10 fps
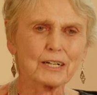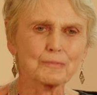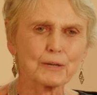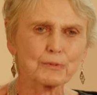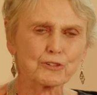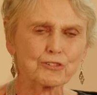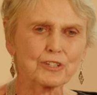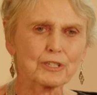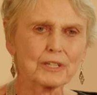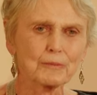publisher
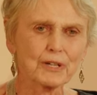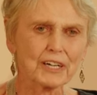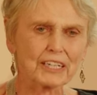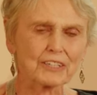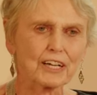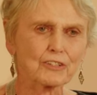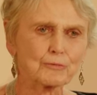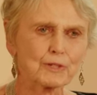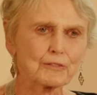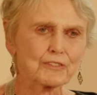in America asked
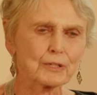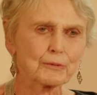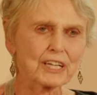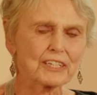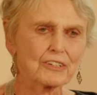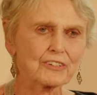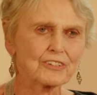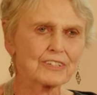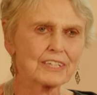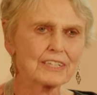me if I would edit
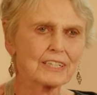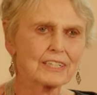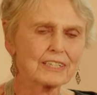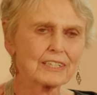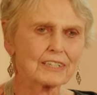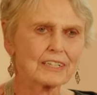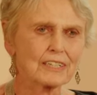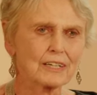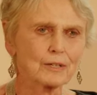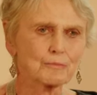
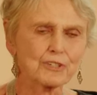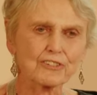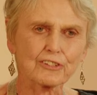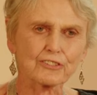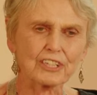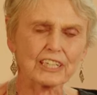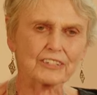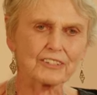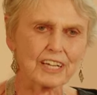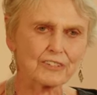Priestley's
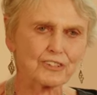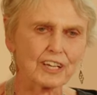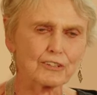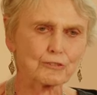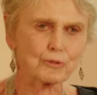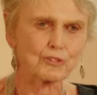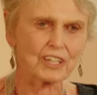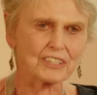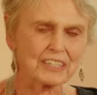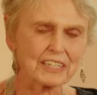collected essays, which
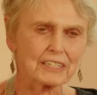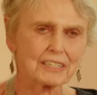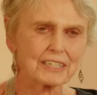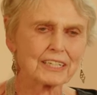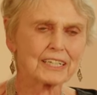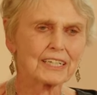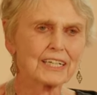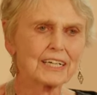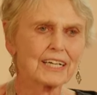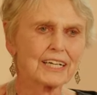I did.
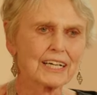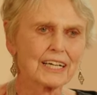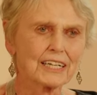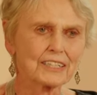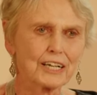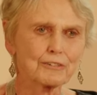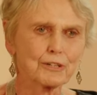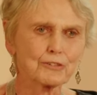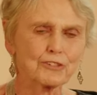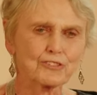And I
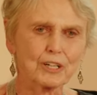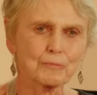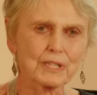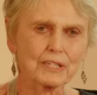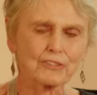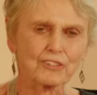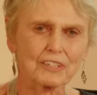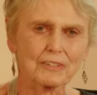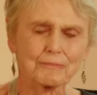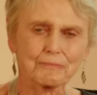wrote to JB and said,